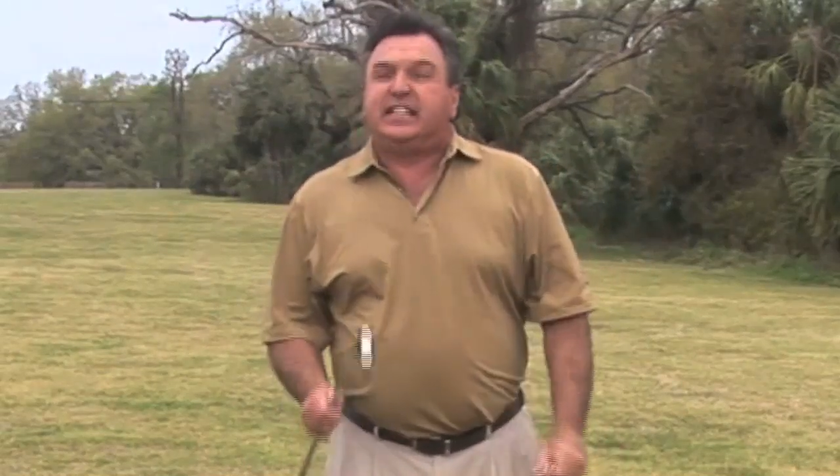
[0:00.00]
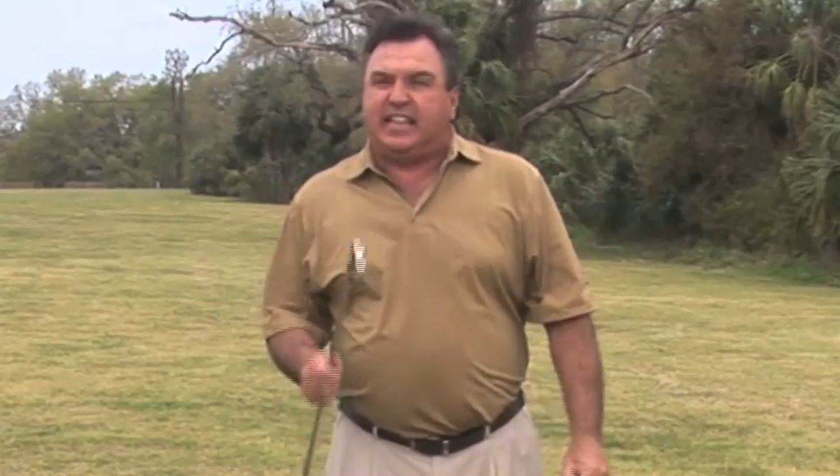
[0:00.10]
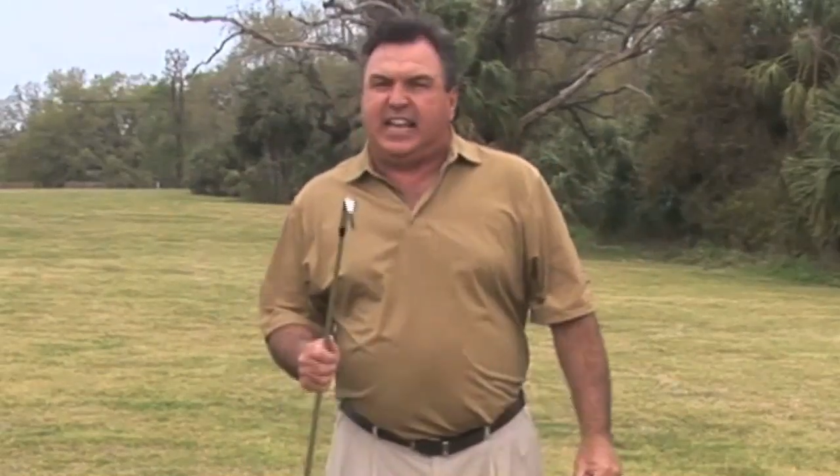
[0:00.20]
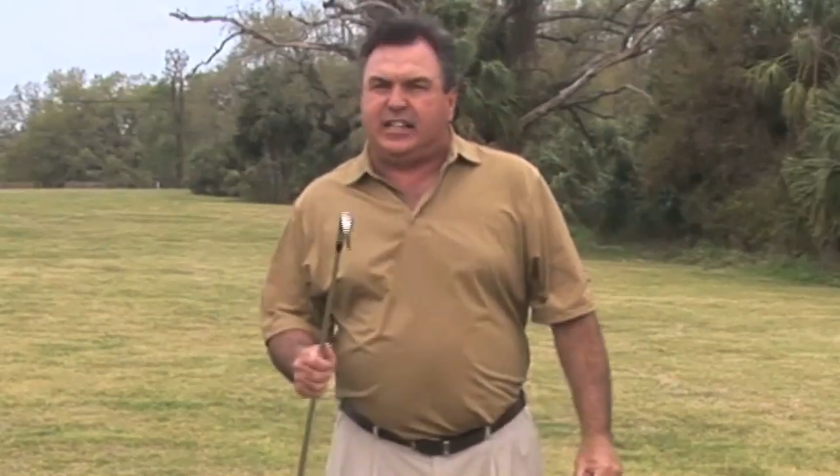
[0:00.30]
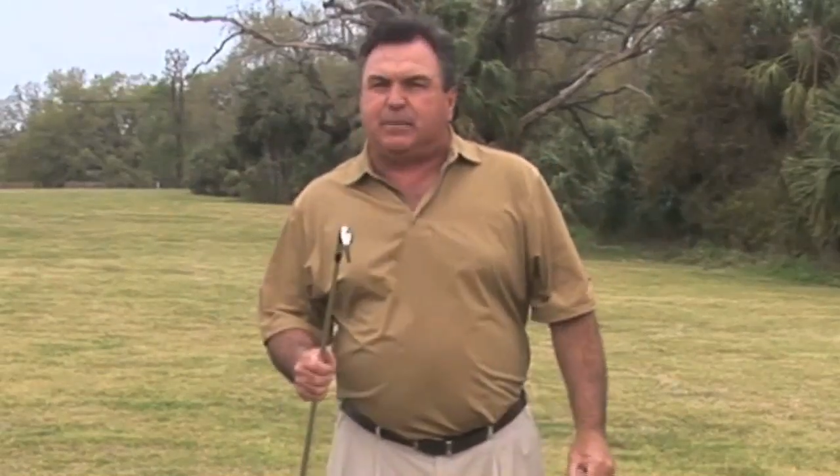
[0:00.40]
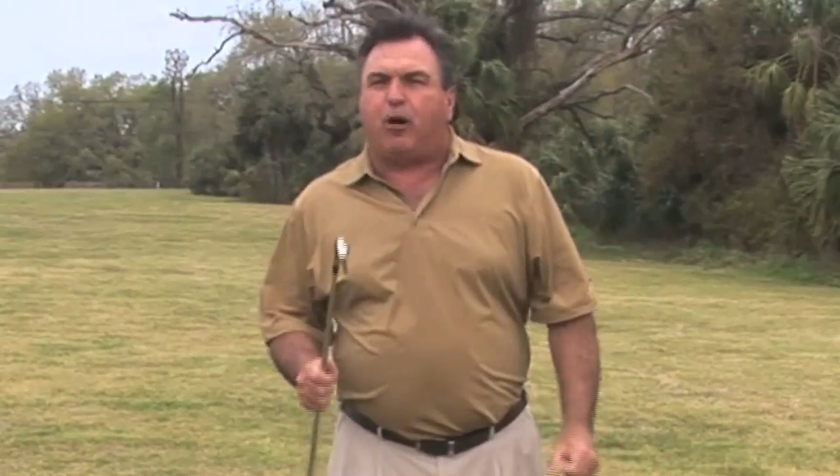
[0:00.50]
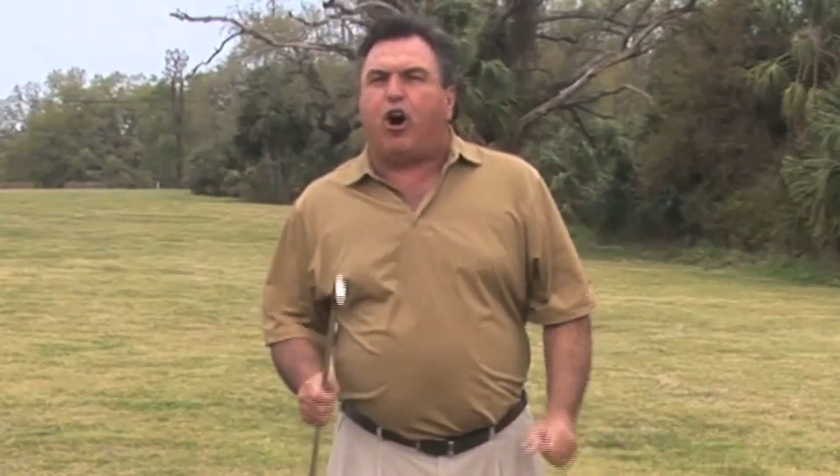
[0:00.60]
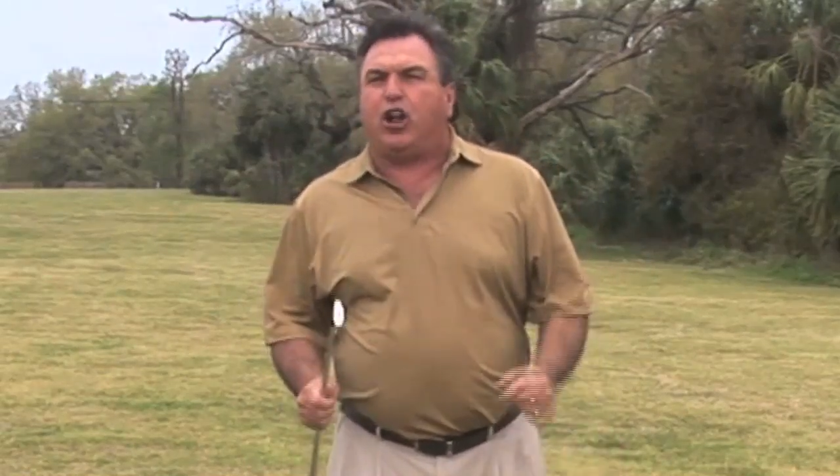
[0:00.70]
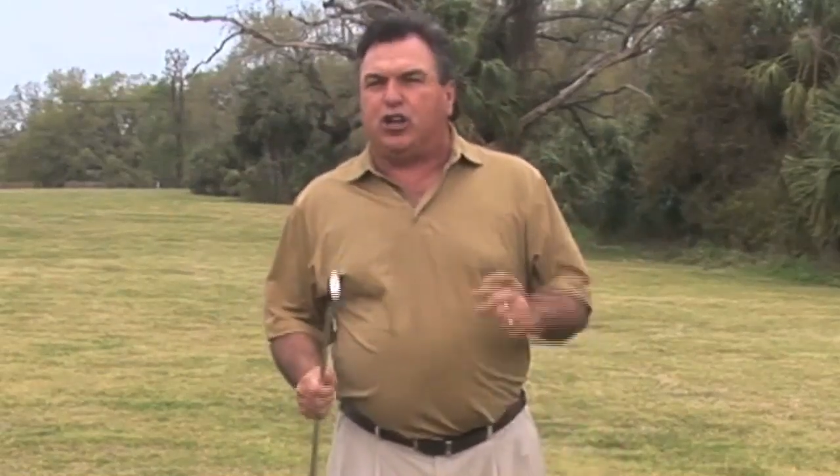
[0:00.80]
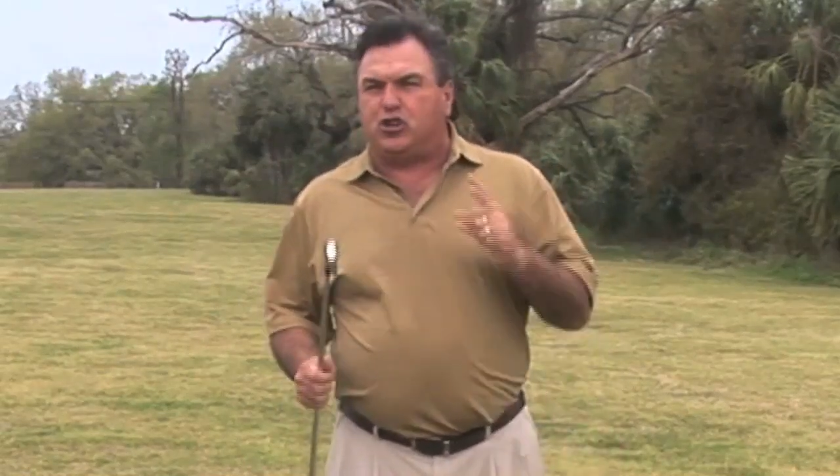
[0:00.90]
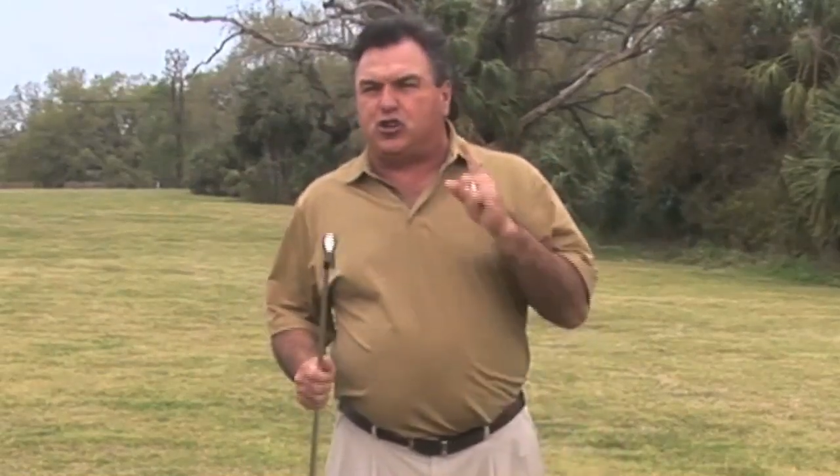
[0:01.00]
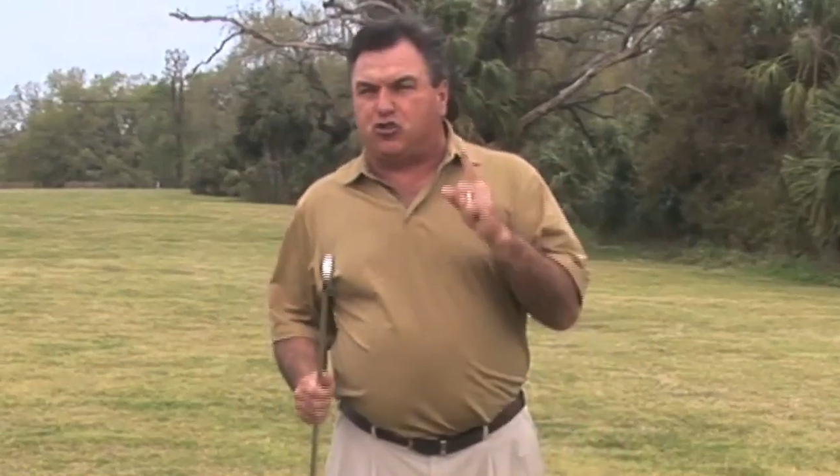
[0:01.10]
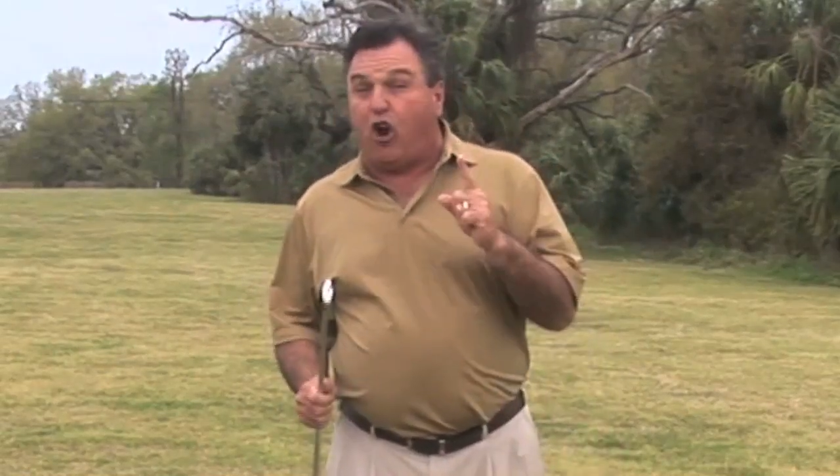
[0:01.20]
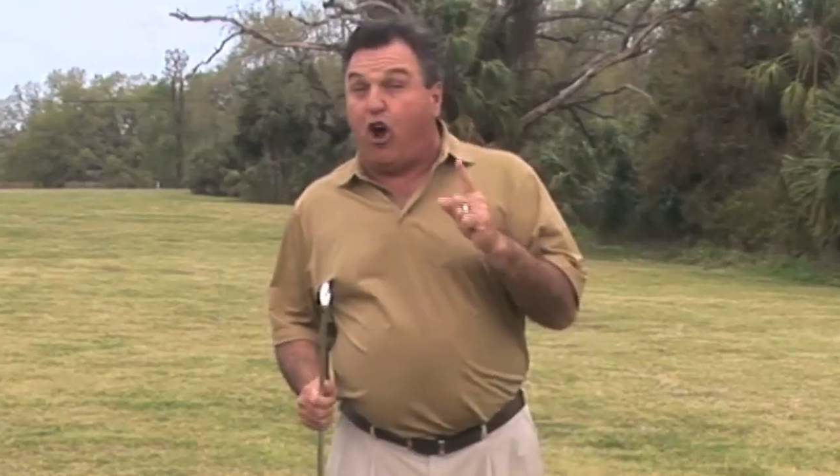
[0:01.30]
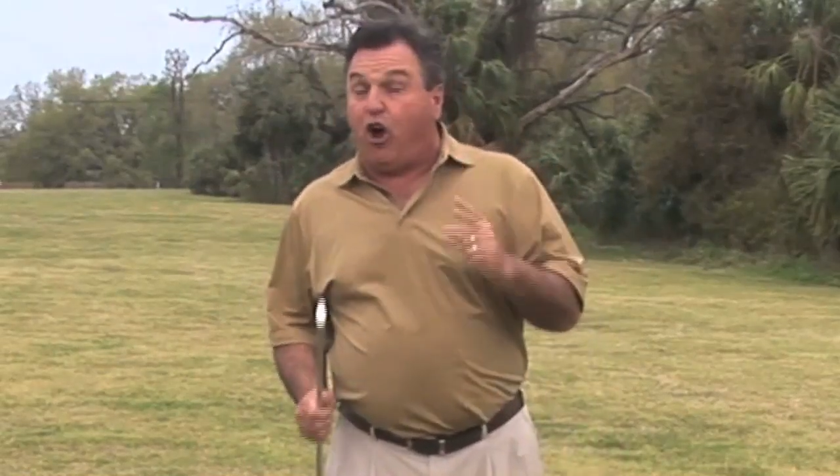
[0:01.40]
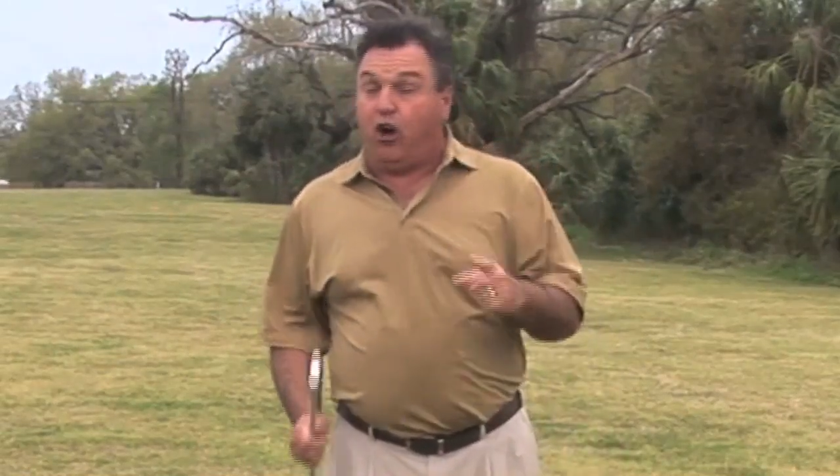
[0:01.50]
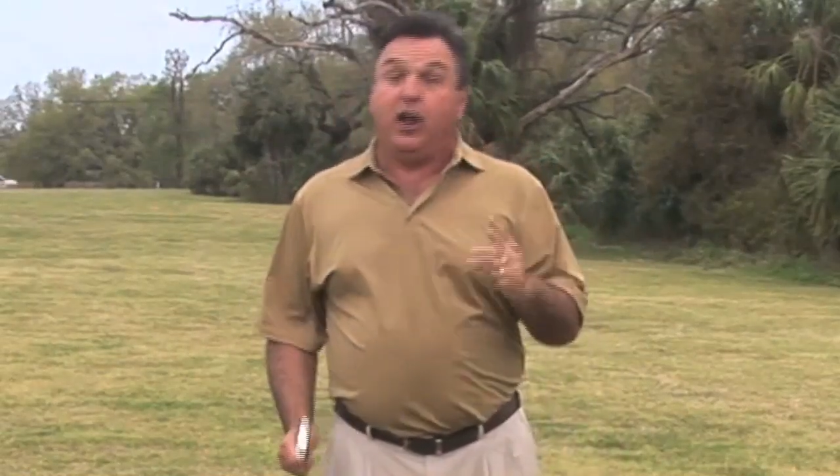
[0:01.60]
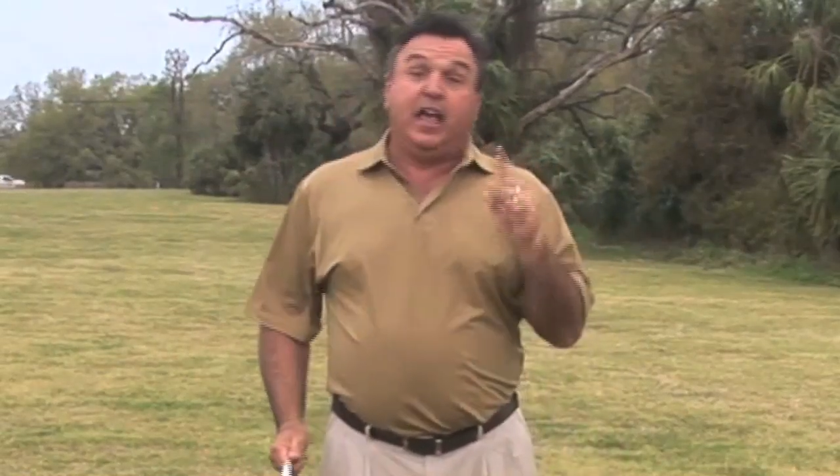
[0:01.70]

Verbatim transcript: to hit the ball as strong